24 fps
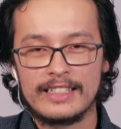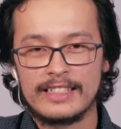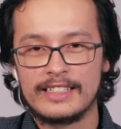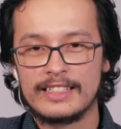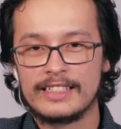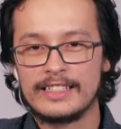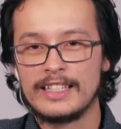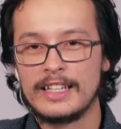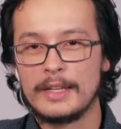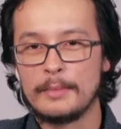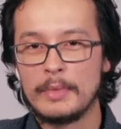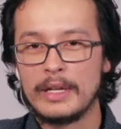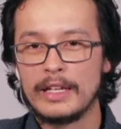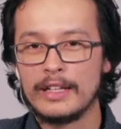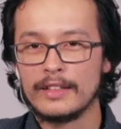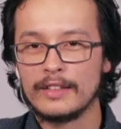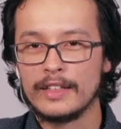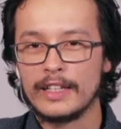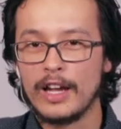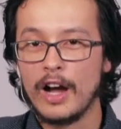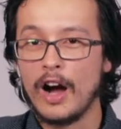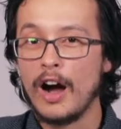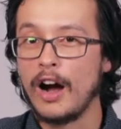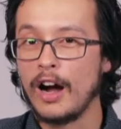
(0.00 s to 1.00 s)
is
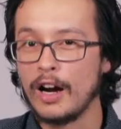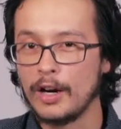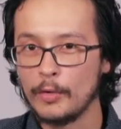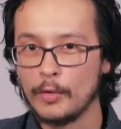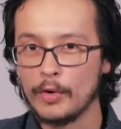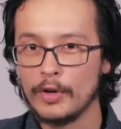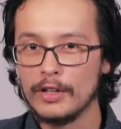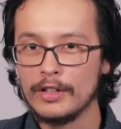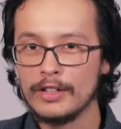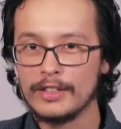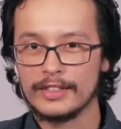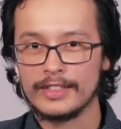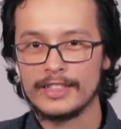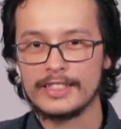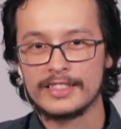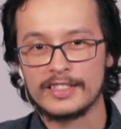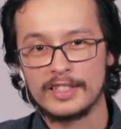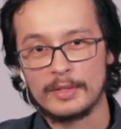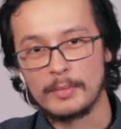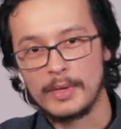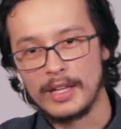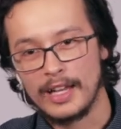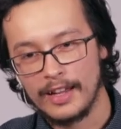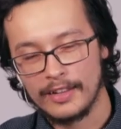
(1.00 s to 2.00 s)
seemingly awkward. At
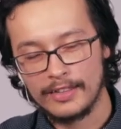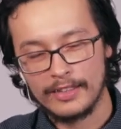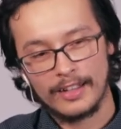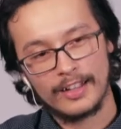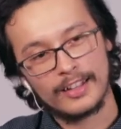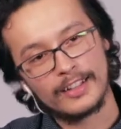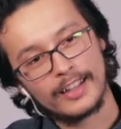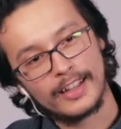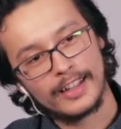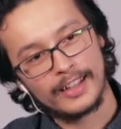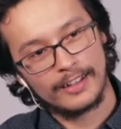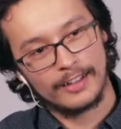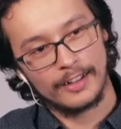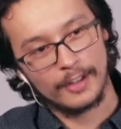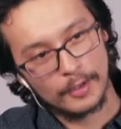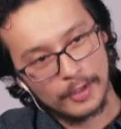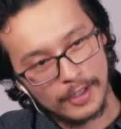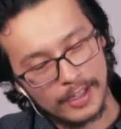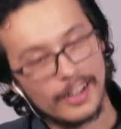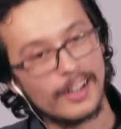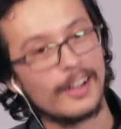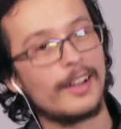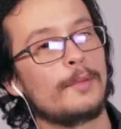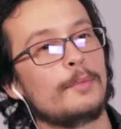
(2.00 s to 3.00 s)
least to me, I thought like,
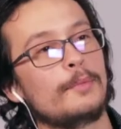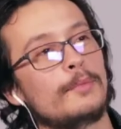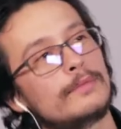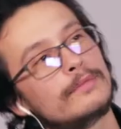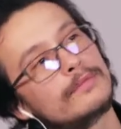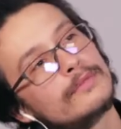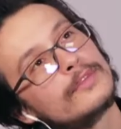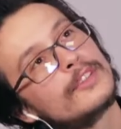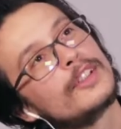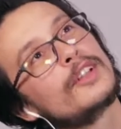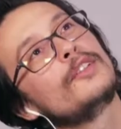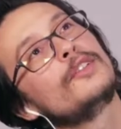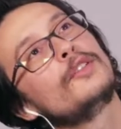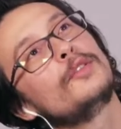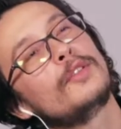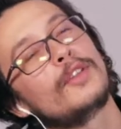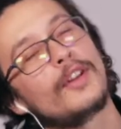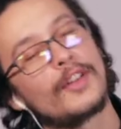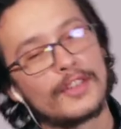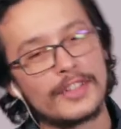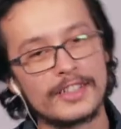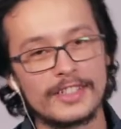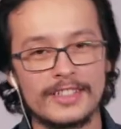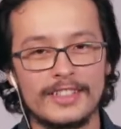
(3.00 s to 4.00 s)
okay, I'm
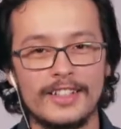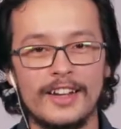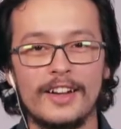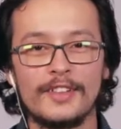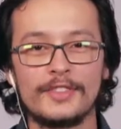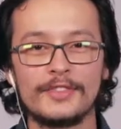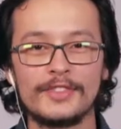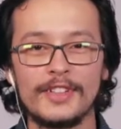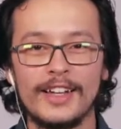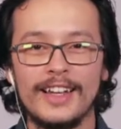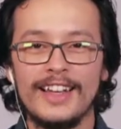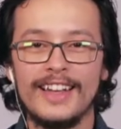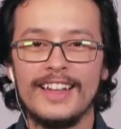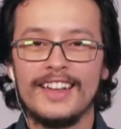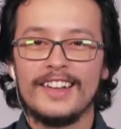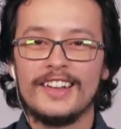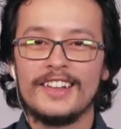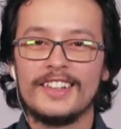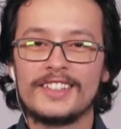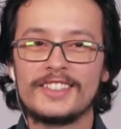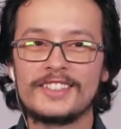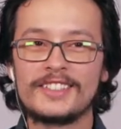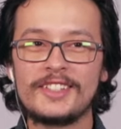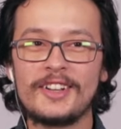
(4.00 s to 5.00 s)
doing all this stuff.
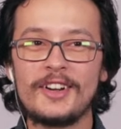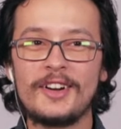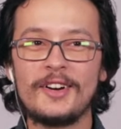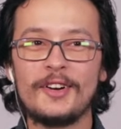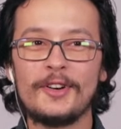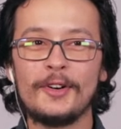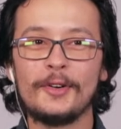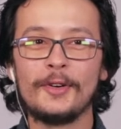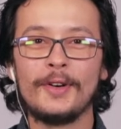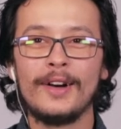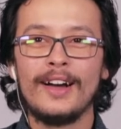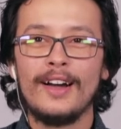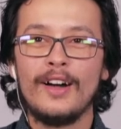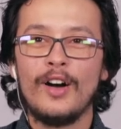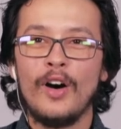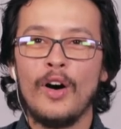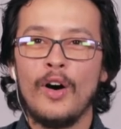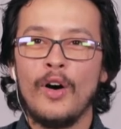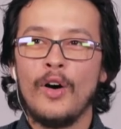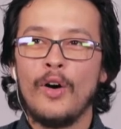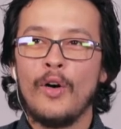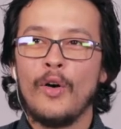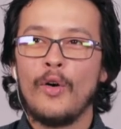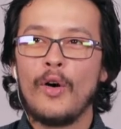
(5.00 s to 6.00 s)
So
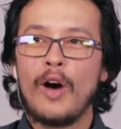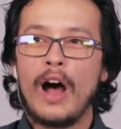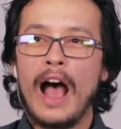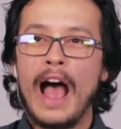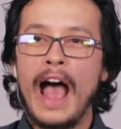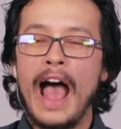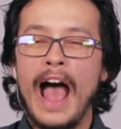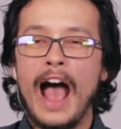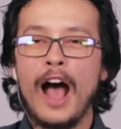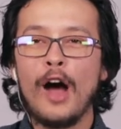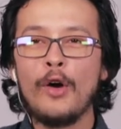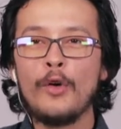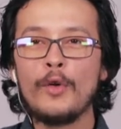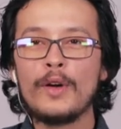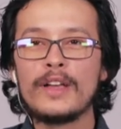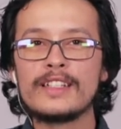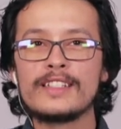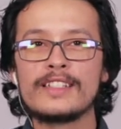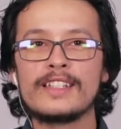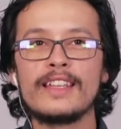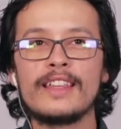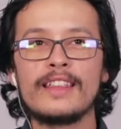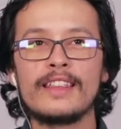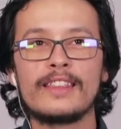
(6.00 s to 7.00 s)
how
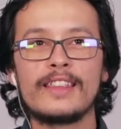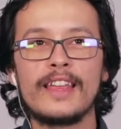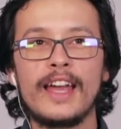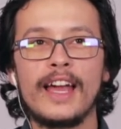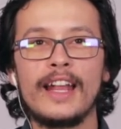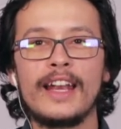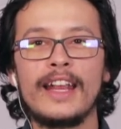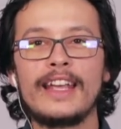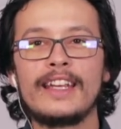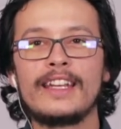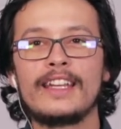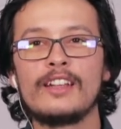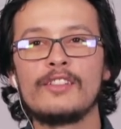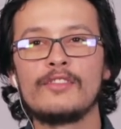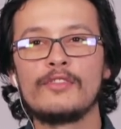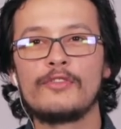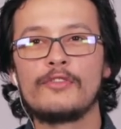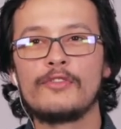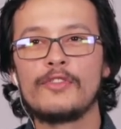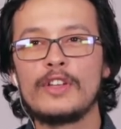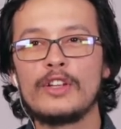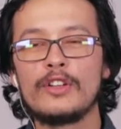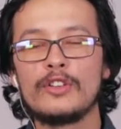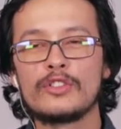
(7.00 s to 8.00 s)
is it that it can
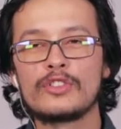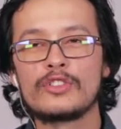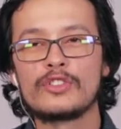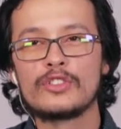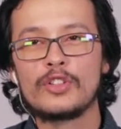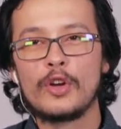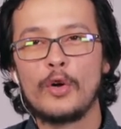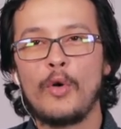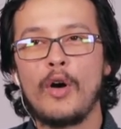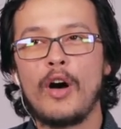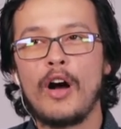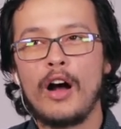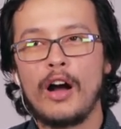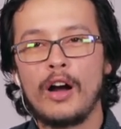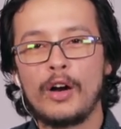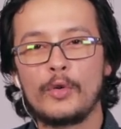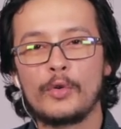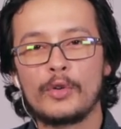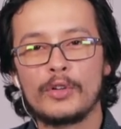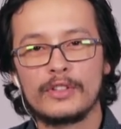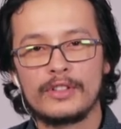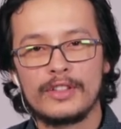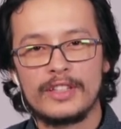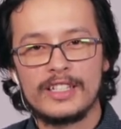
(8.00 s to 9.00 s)
feel so
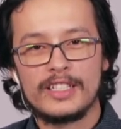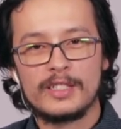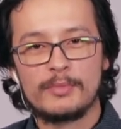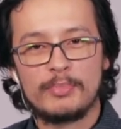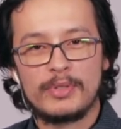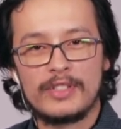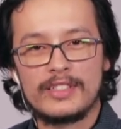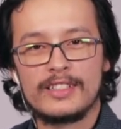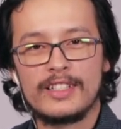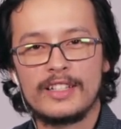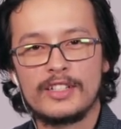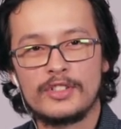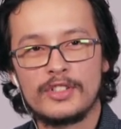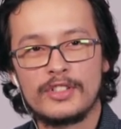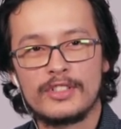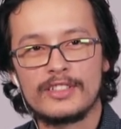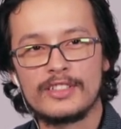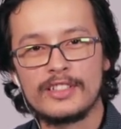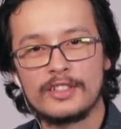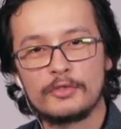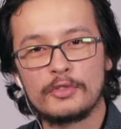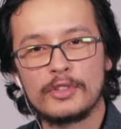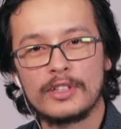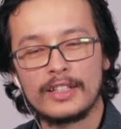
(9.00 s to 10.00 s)
awkward, these
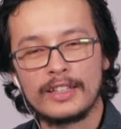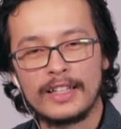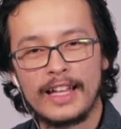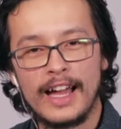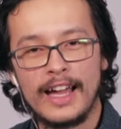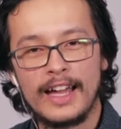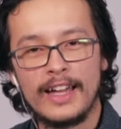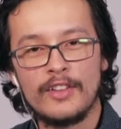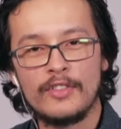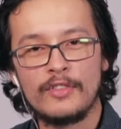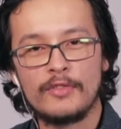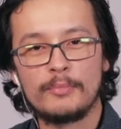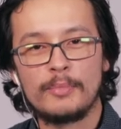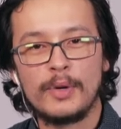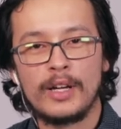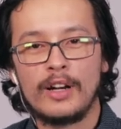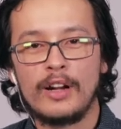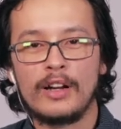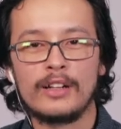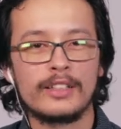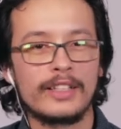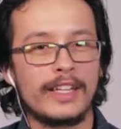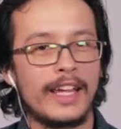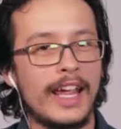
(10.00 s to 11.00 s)
positions in real life, but
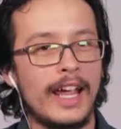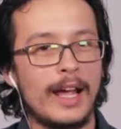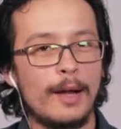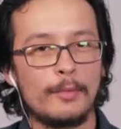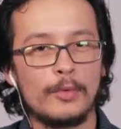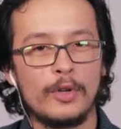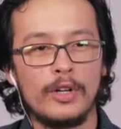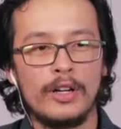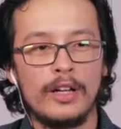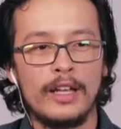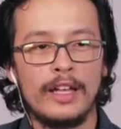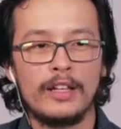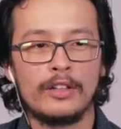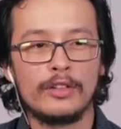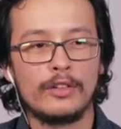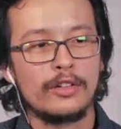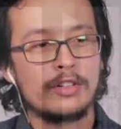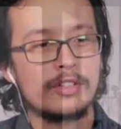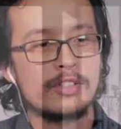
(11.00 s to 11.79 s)
on camera it